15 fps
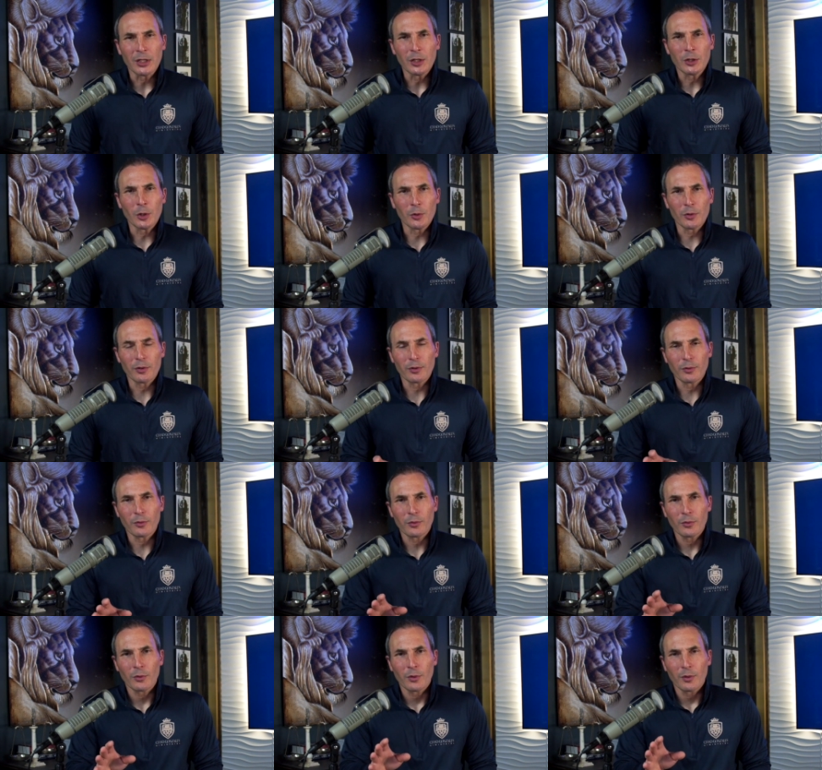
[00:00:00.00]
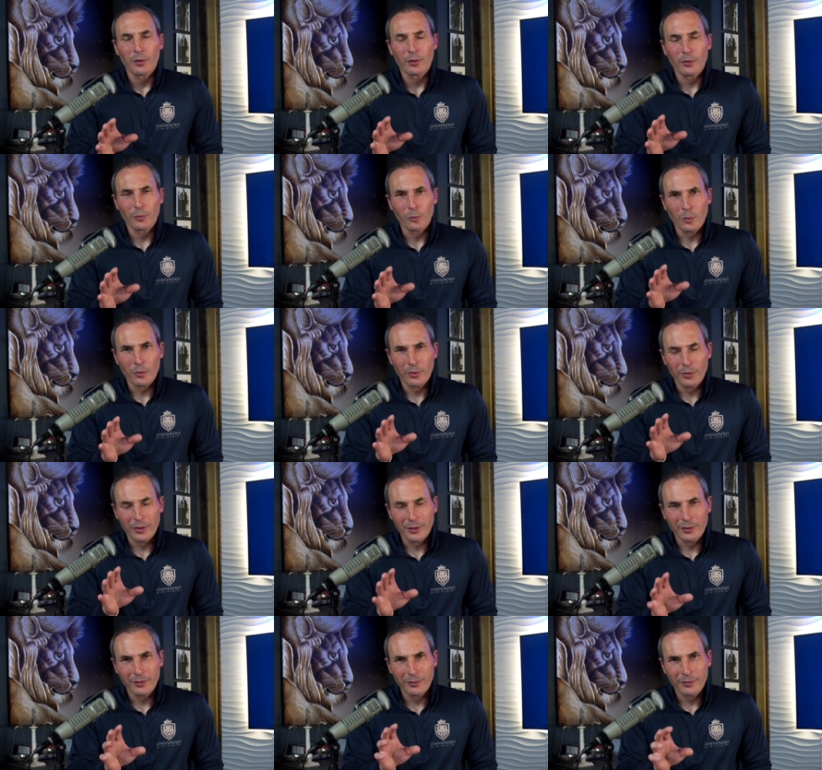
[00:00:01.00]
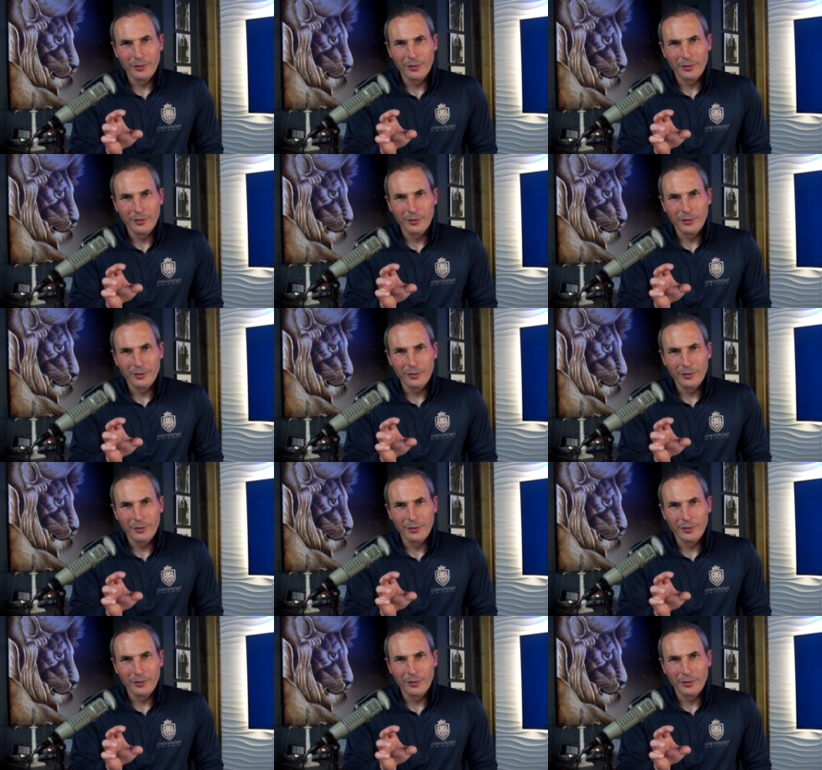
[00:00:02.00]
You know, the,